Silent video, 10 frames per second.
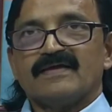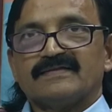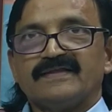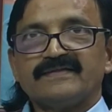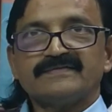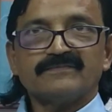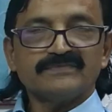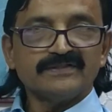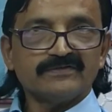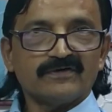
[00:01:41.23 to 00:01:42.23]
there is
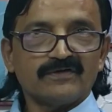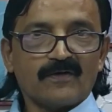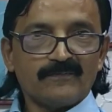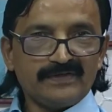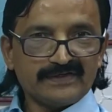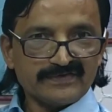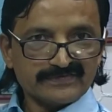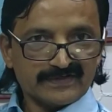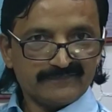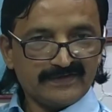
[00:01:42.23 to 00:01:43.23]
something called
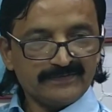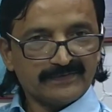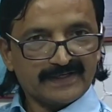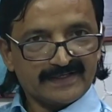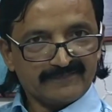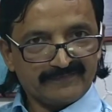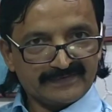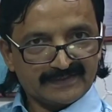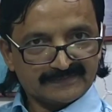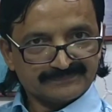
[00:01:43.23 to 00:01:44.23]
obligation. When you get a
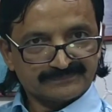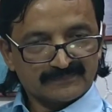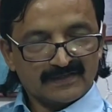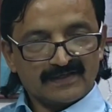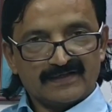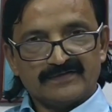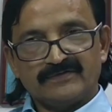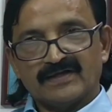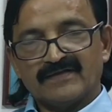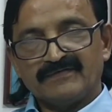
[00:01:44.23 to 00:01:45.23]
visa, you
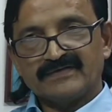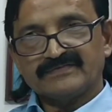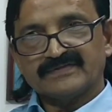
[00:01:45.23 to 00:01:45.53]
are having